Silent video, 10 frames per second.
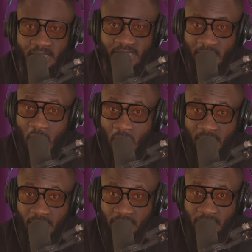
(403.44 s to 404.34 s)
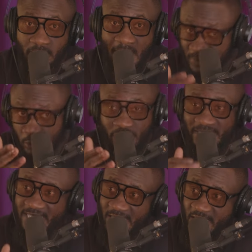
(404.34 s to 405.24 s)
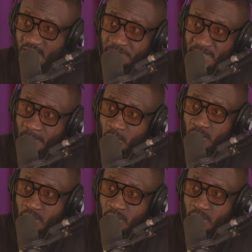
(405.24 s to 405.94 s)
there are absolutely intelligent people.